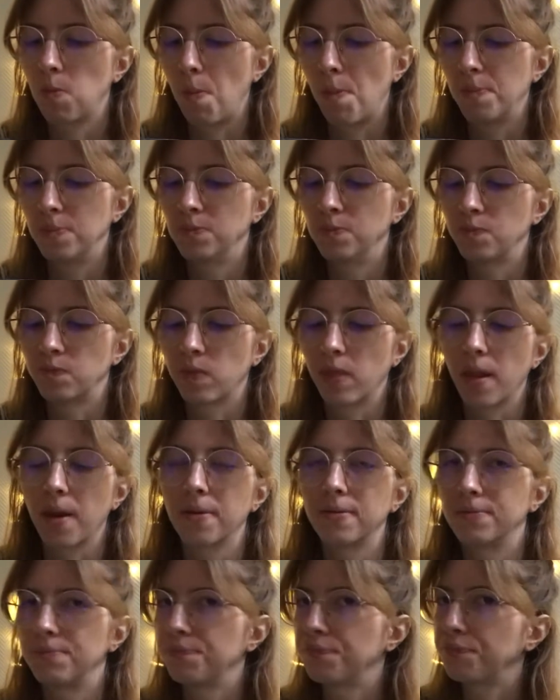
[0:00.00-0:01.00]
Mm.
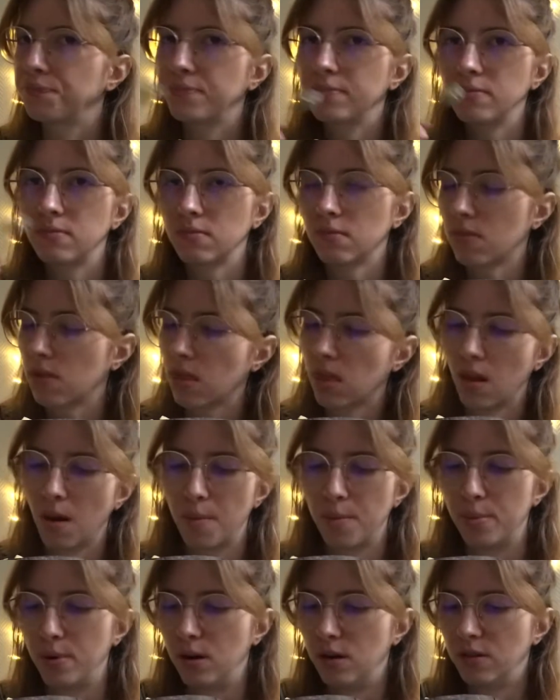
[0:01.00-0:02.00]

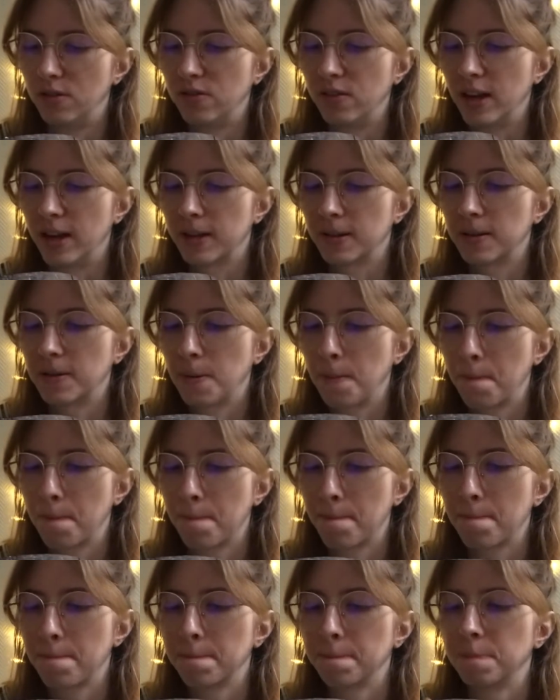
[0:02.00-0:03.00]
Perfect.
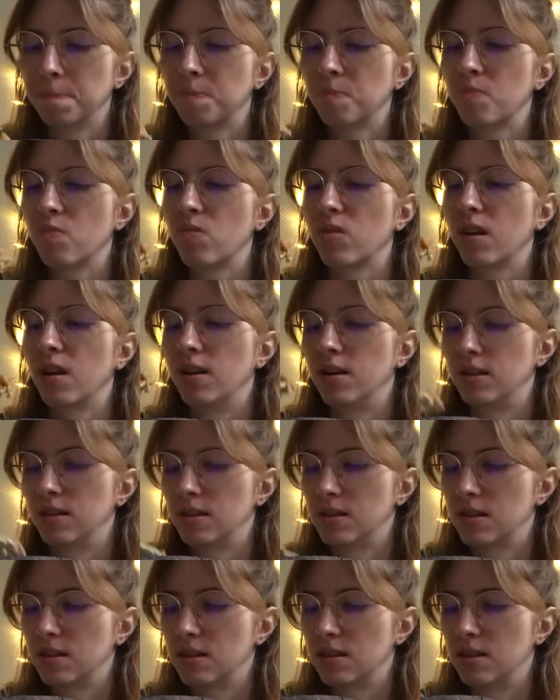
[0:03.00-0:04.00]

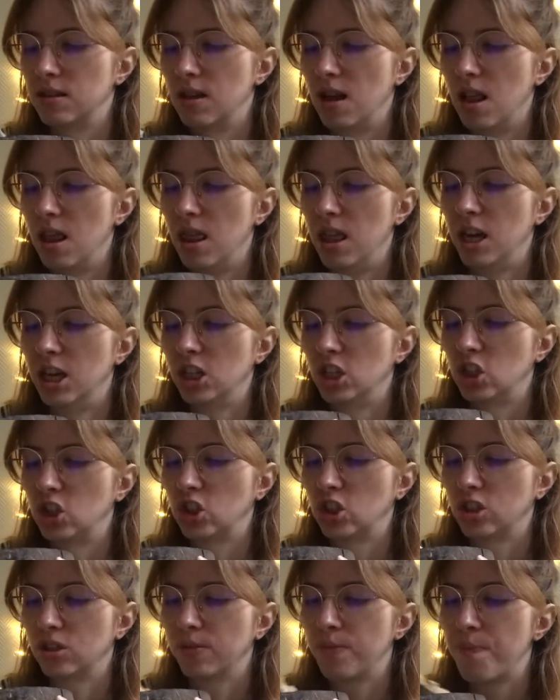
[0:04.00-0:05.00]
It's
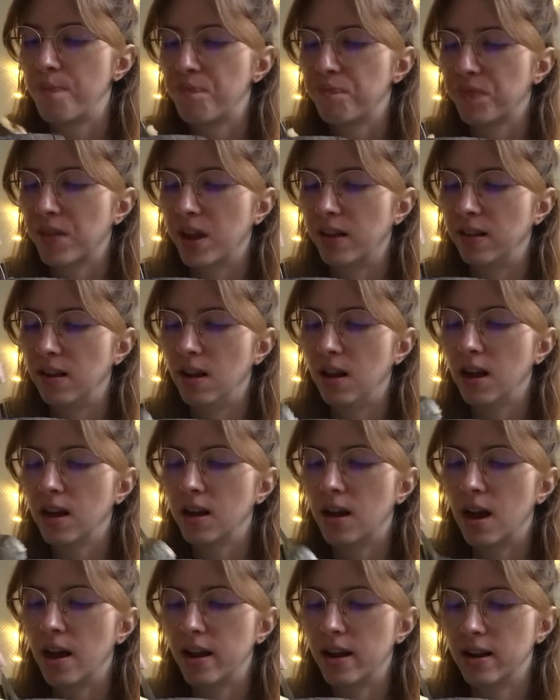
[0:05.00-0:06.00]
delish. And I like
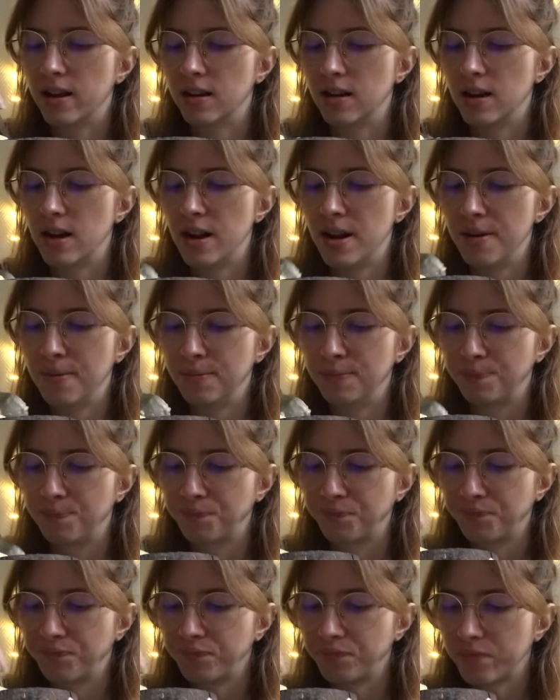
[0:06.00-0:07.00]
adding the
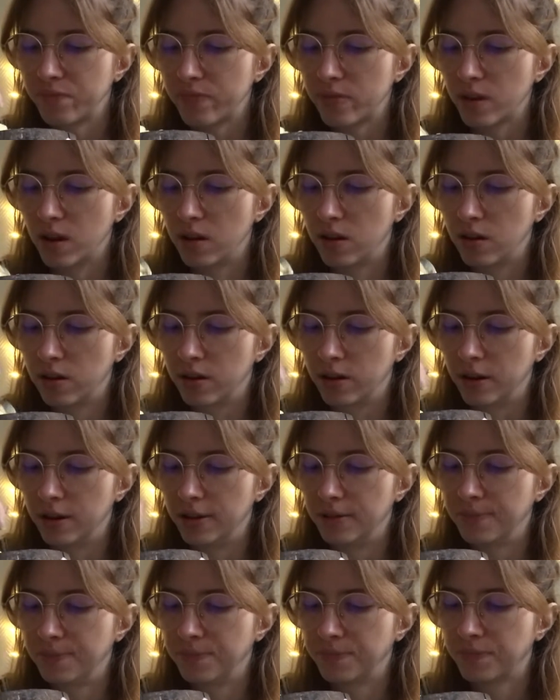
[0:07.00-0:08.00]

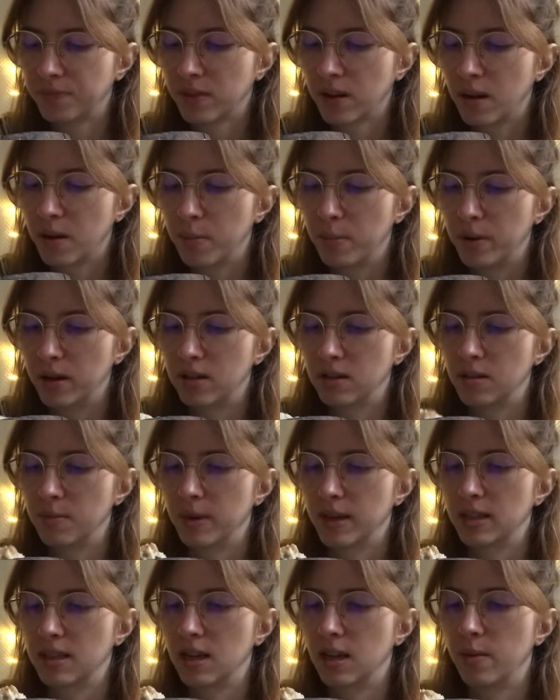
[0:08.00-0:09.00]
yogurt because it
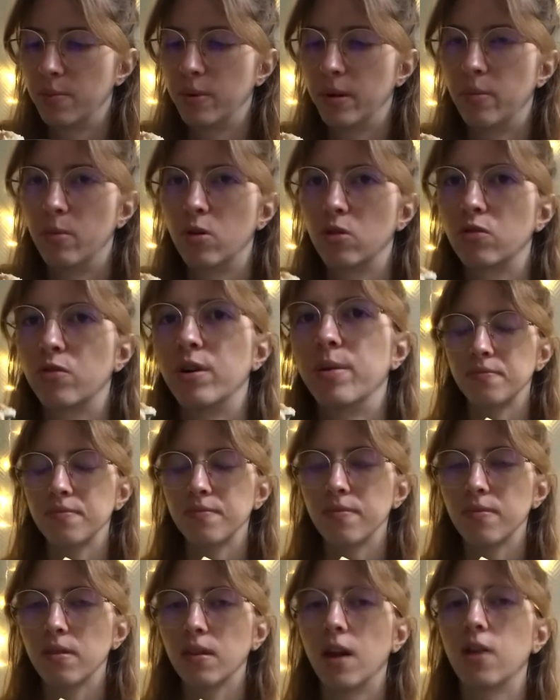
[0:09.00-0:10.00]
makes it a bit more creamy.
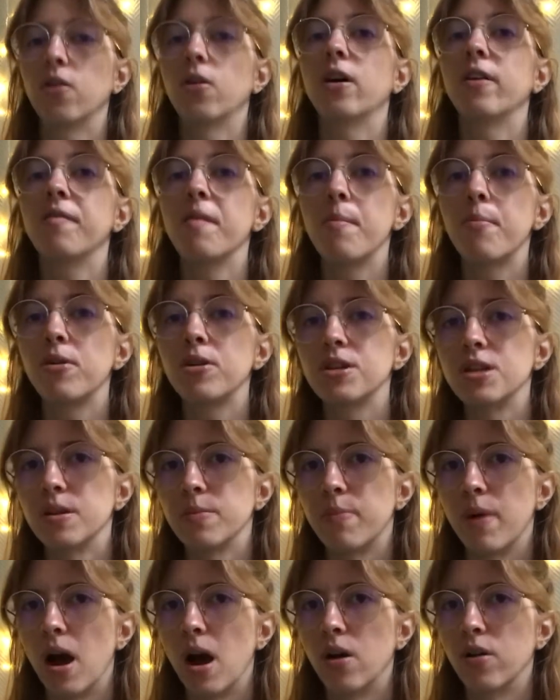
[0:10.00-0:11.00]
I don't have a protein
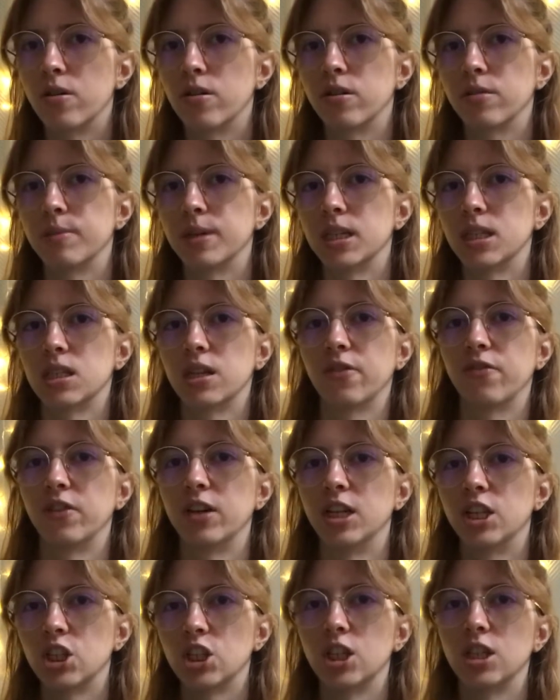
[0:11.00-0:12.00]
powder because I
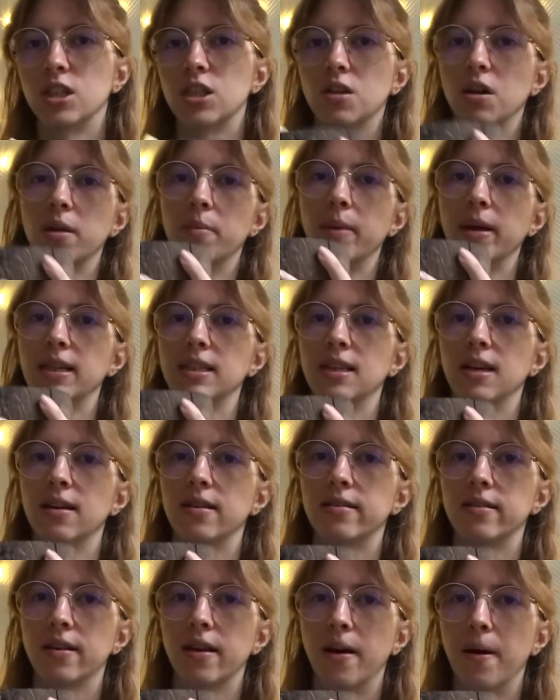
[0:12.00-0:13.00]
finished it so it makes it
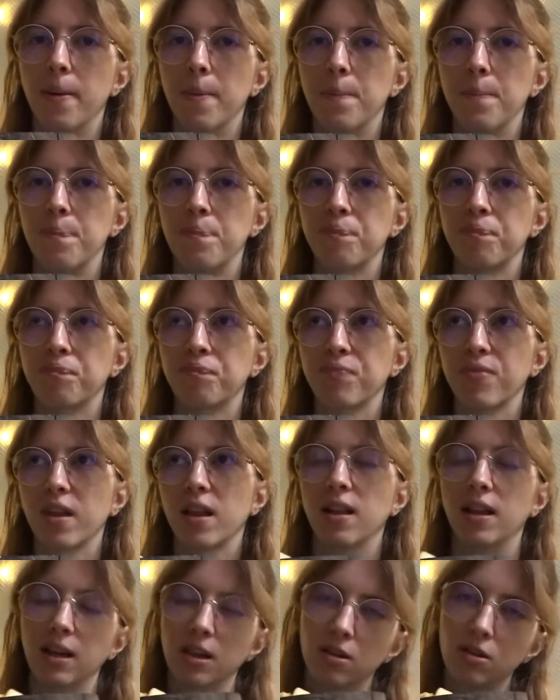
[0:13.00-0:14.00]
um,
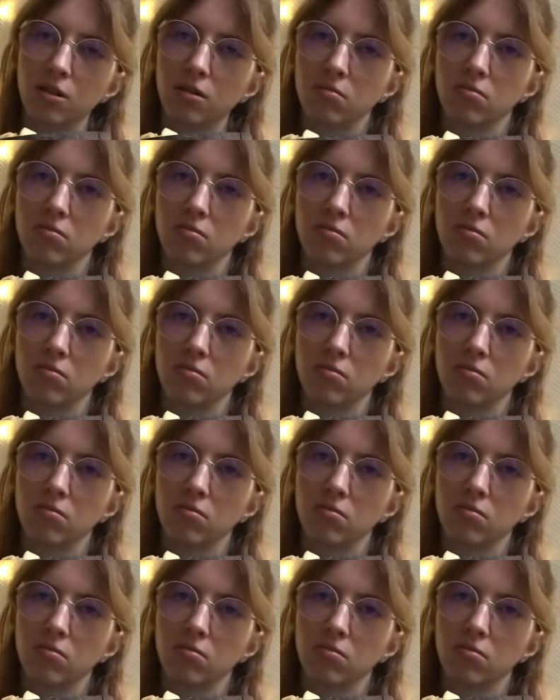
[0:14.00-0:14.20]
like a